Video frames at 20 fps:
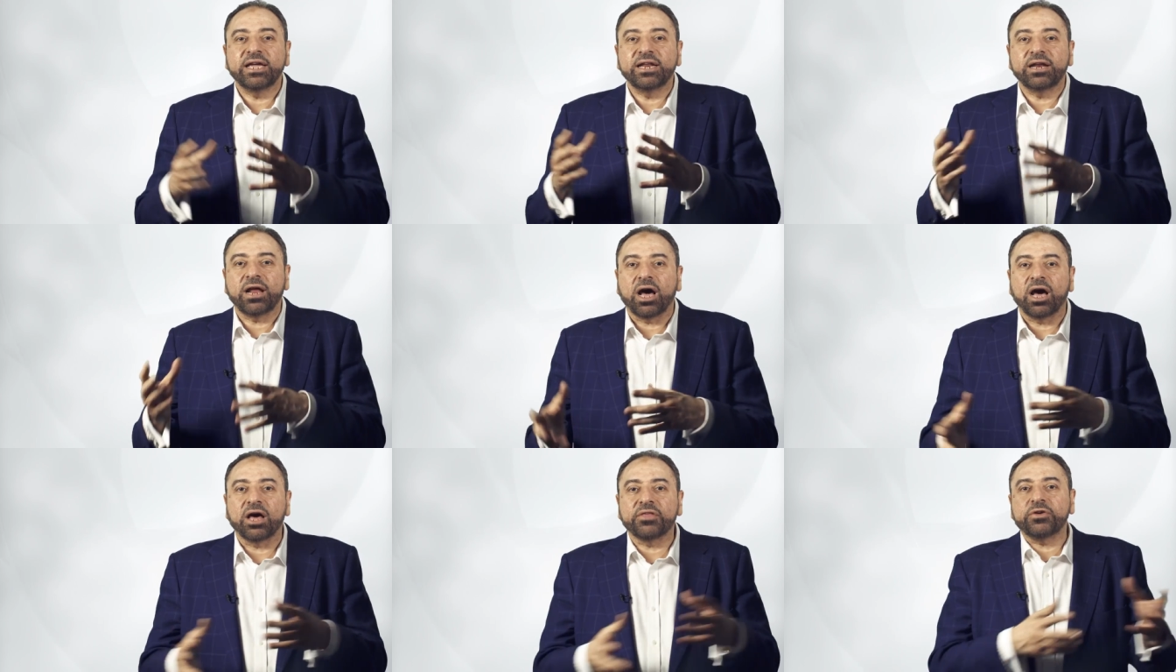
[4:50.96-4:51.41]

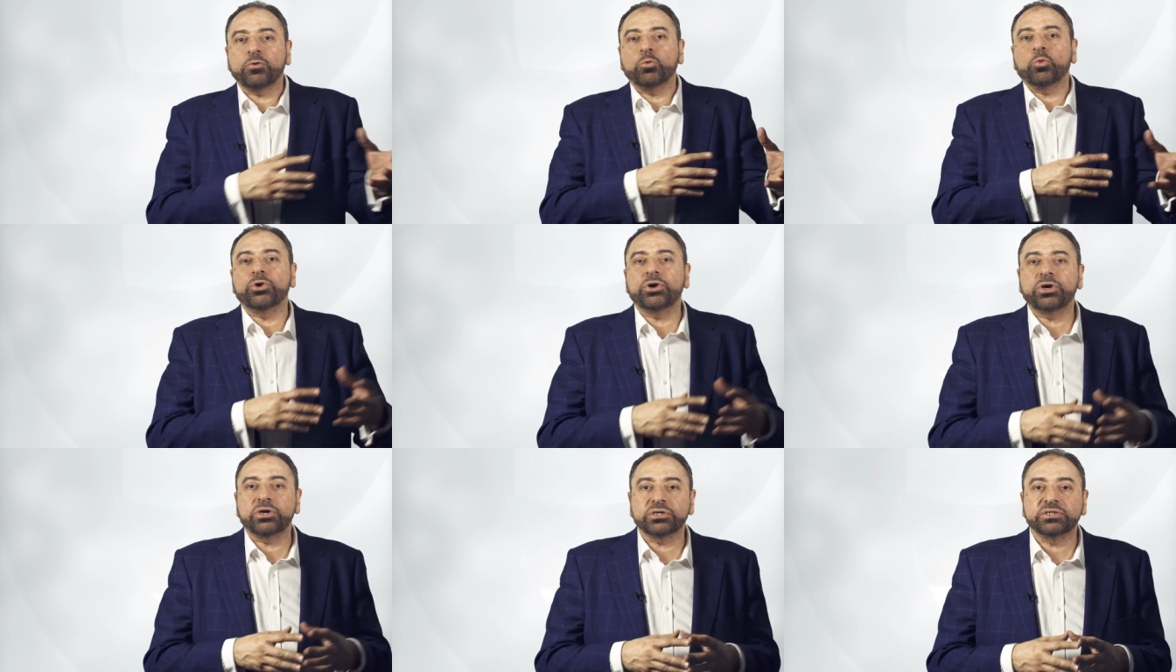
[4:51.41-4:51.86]
In other
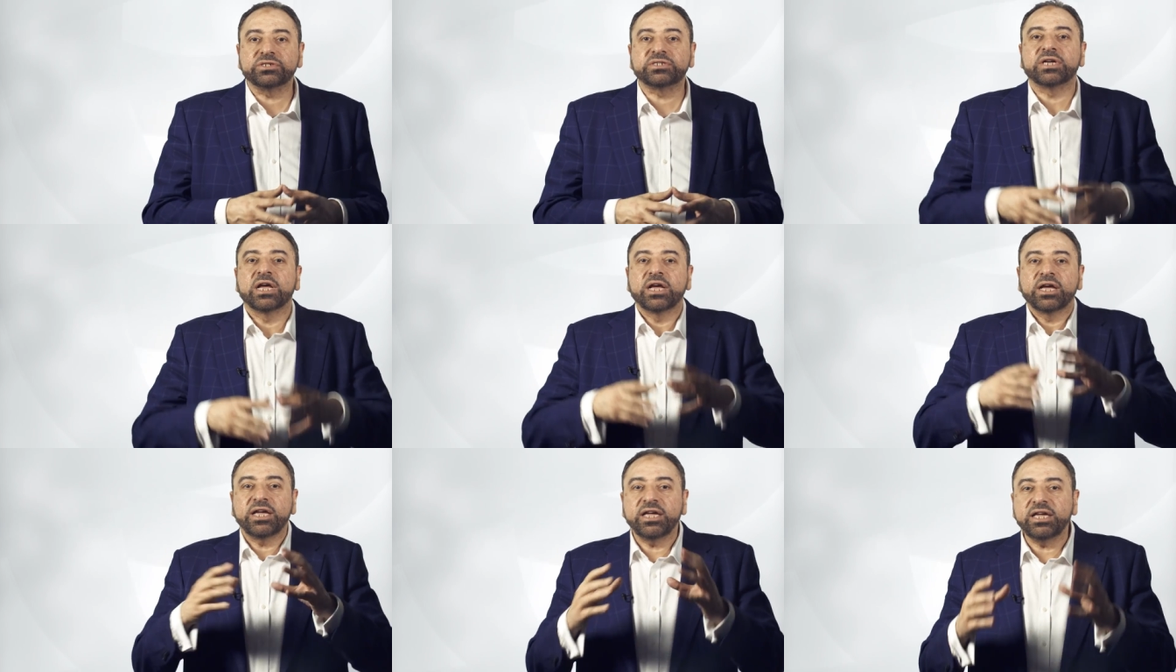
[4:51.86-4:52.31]
words,
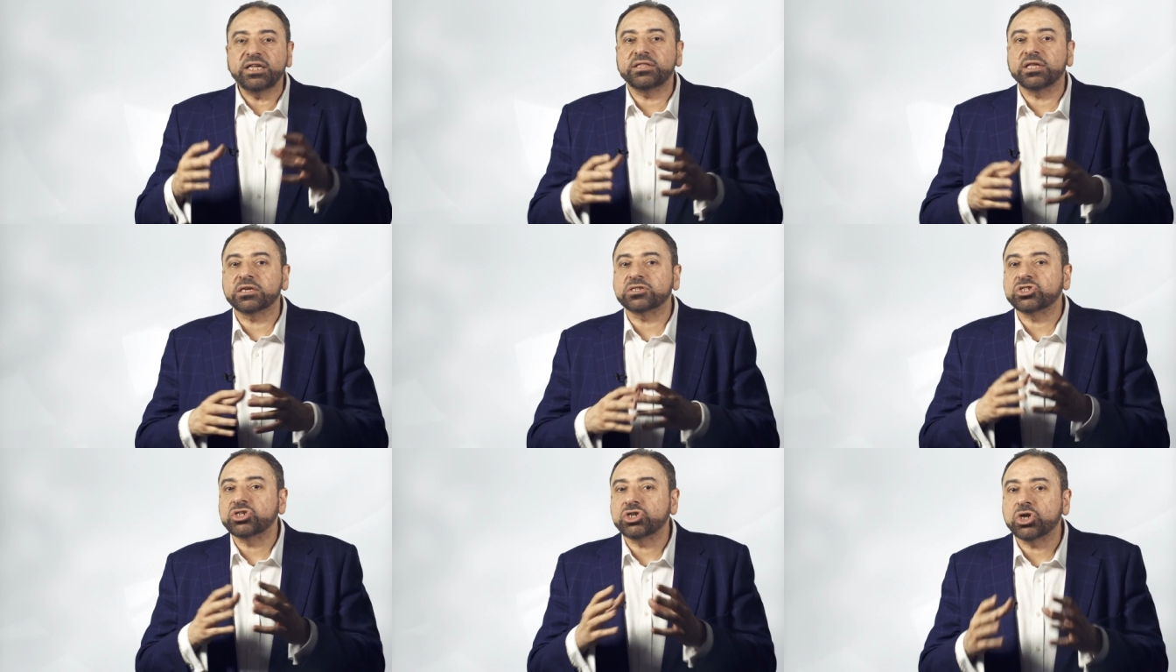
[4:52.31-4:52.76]
he
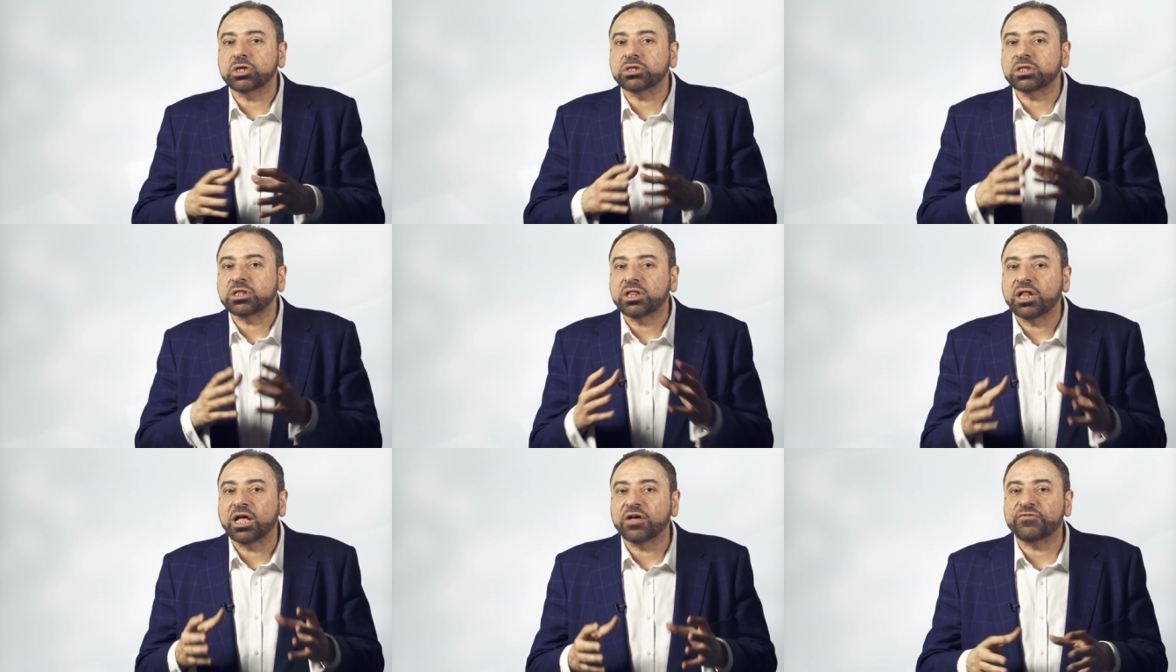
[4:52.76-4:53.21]
does
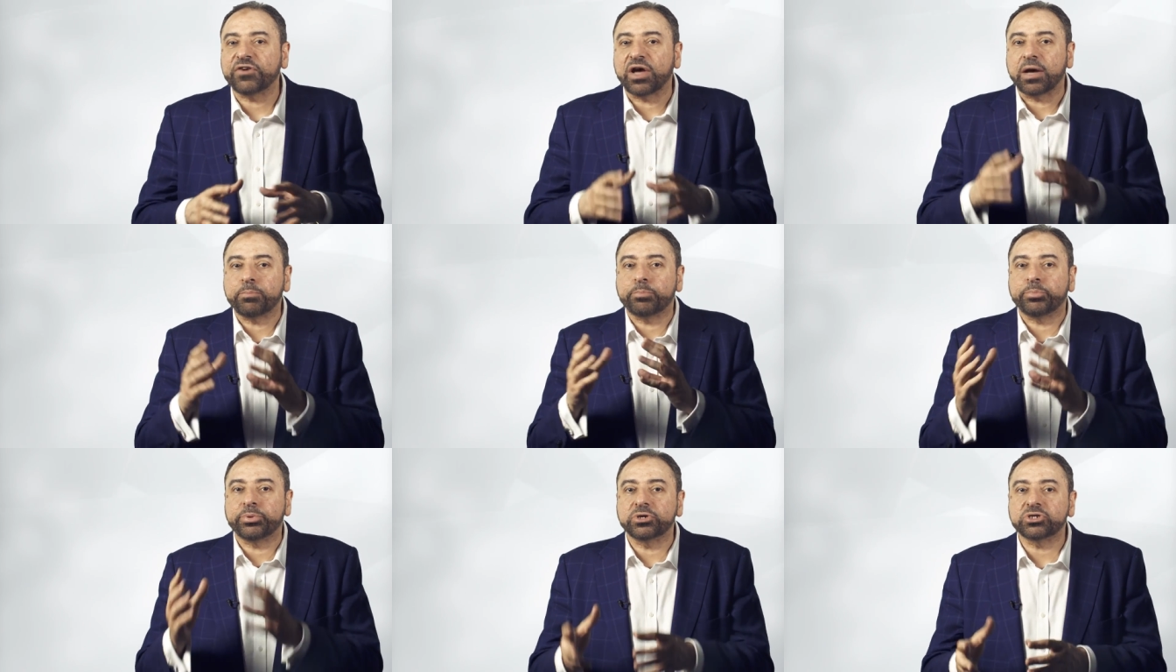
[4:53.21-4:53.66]
not love
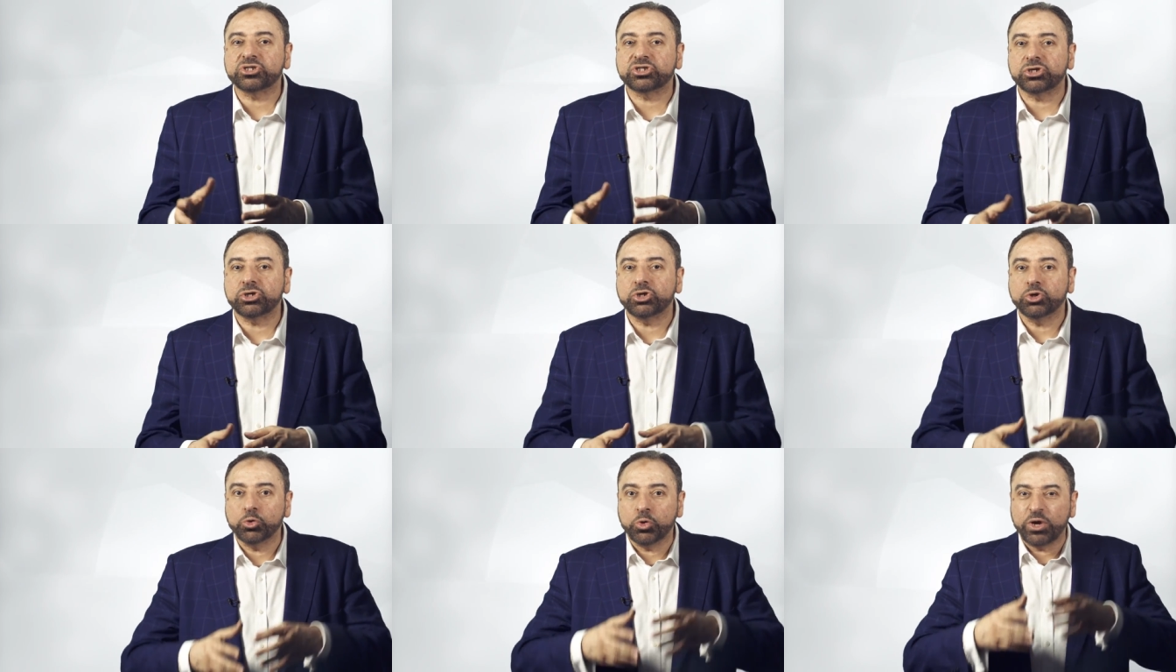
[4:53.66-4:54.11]
a
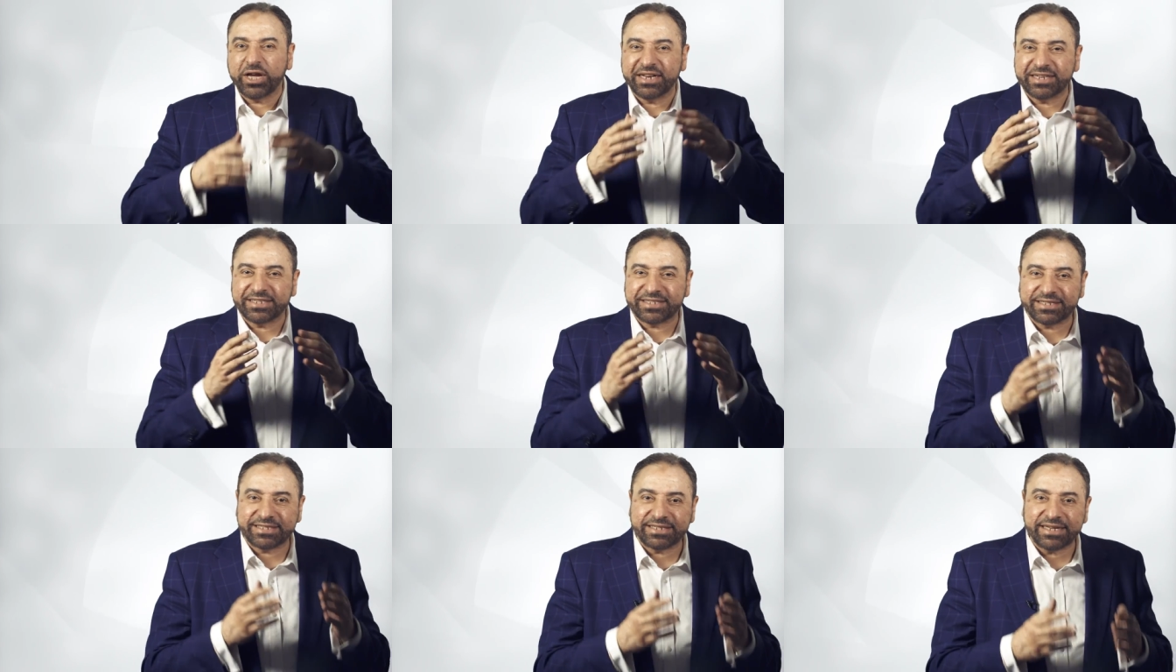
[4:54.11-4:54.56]
person who
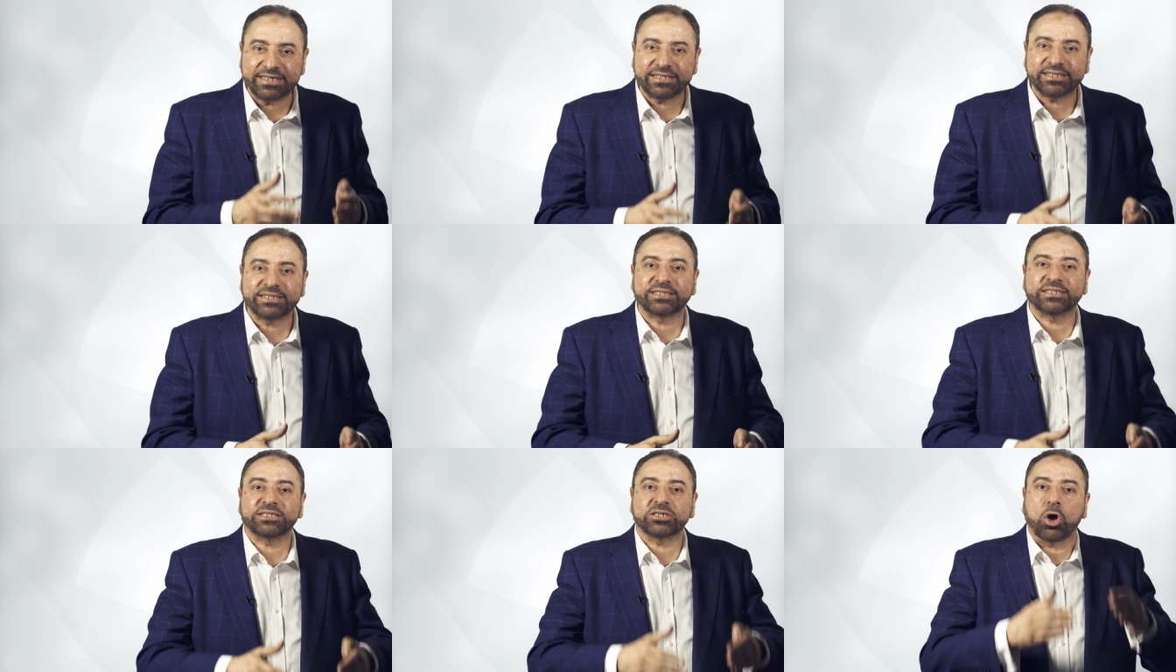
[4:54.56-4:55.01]

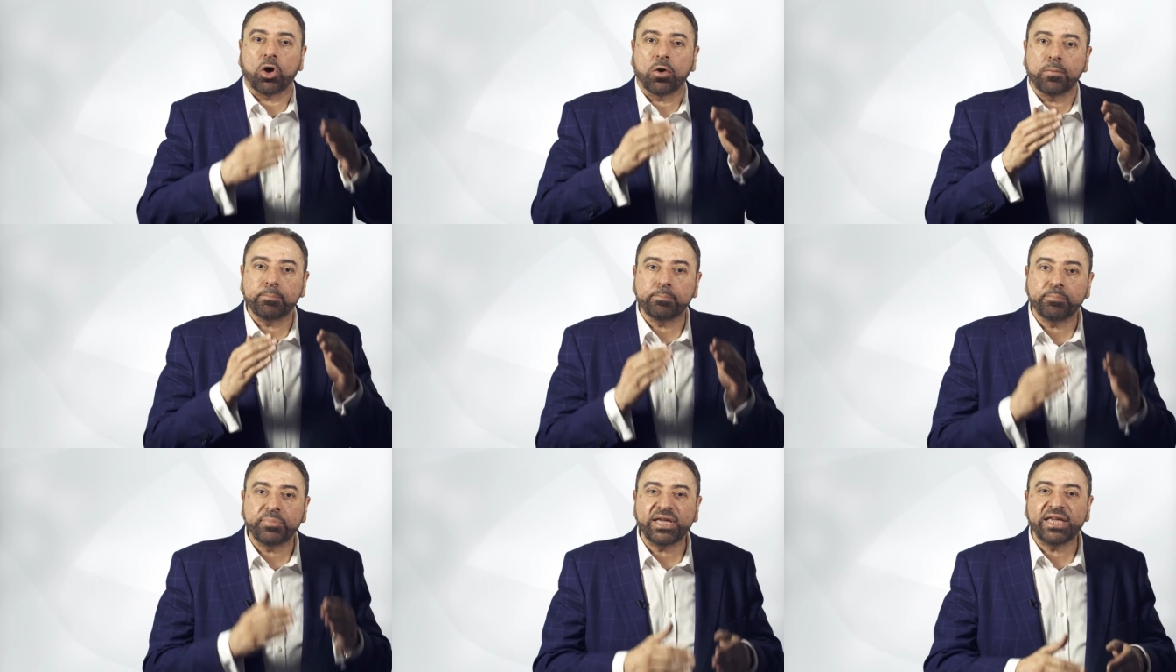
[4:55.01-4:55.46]
insists
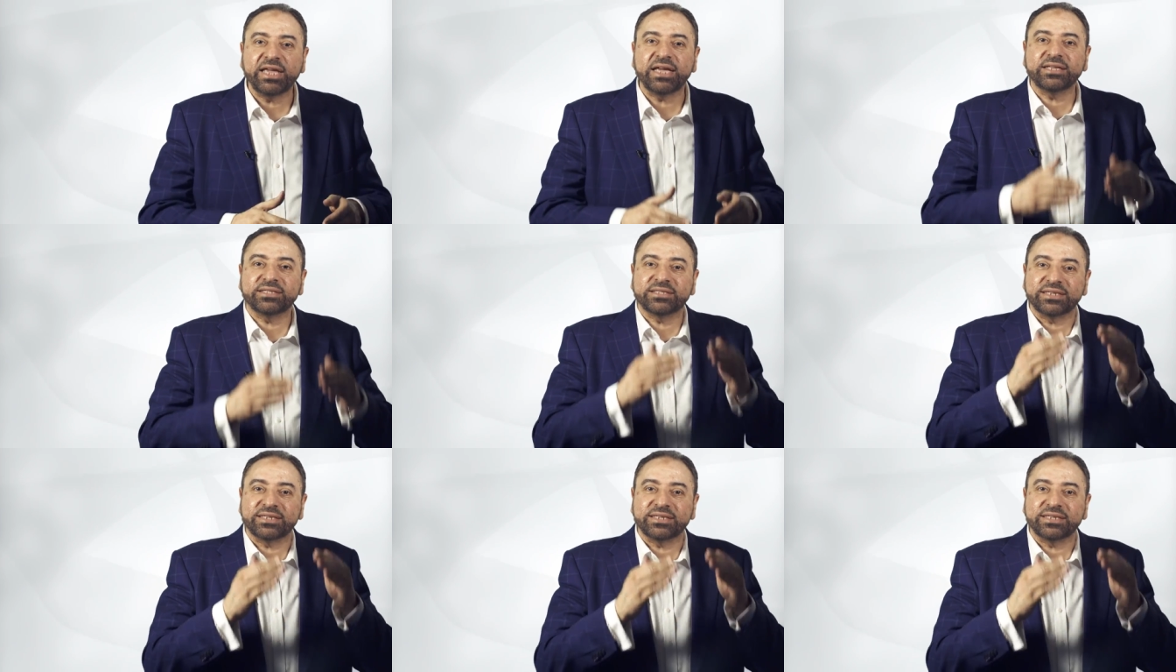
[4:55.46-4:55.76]
on being